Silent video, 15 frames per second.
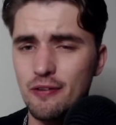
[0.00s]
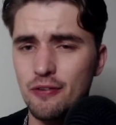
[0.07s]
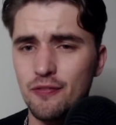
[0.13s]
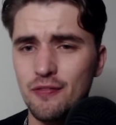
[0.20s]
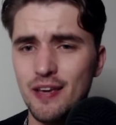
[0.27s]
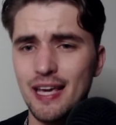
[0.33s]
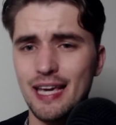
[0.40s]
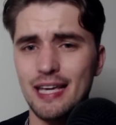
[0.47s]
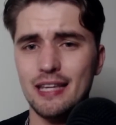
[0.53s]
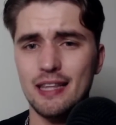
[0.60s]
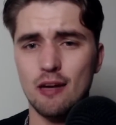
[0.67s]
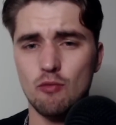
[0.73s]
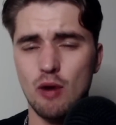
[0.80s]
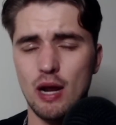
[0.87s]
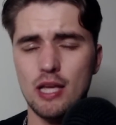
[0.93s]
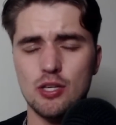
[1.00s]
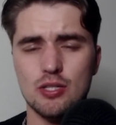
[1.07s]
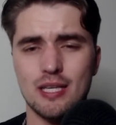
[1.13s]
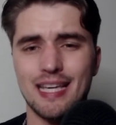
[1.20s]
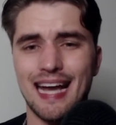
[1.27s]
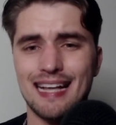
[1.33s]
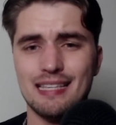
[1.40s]
fee that Rangers are
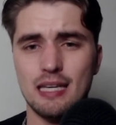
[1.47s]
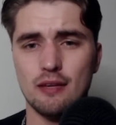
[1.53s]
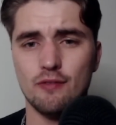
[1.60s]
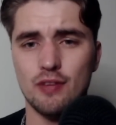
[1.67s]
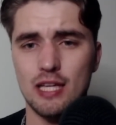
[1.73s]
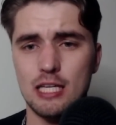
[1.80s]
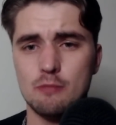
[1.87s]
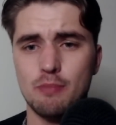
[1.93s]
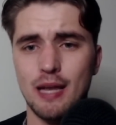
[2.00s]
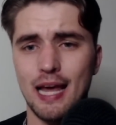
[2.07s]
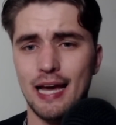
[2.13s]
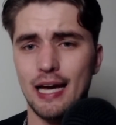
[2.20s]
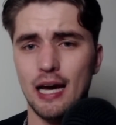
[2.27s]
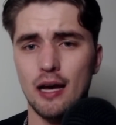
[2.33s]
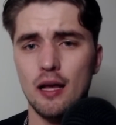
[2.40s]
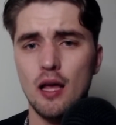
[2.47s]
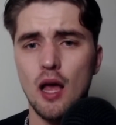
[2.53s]
getting for this player,